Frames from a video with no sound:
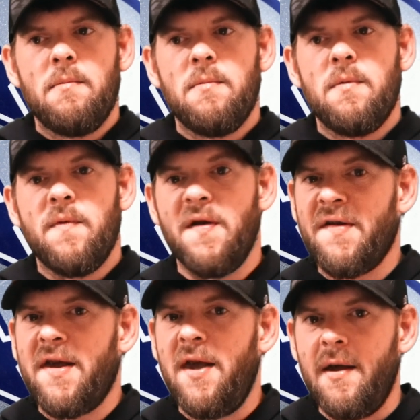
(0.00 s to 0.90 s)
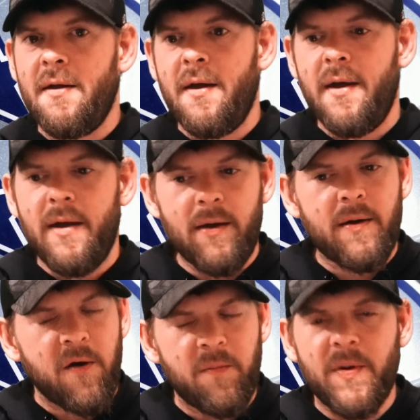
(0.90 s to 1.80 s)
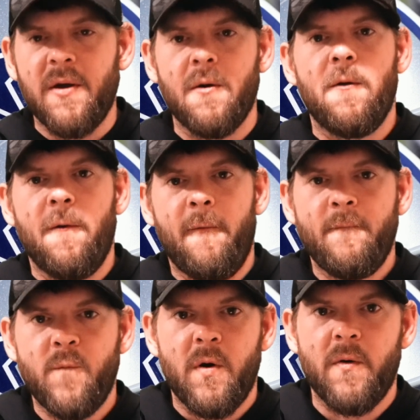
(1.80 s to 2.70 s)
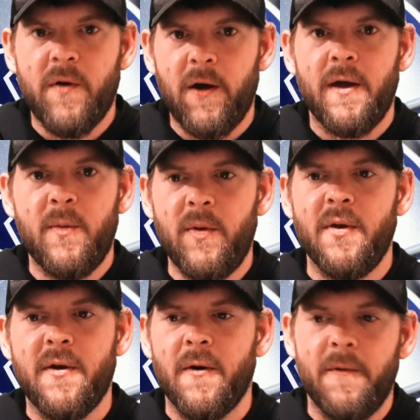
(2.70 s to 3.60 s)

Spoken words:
this kid could be good. Okay, he really could.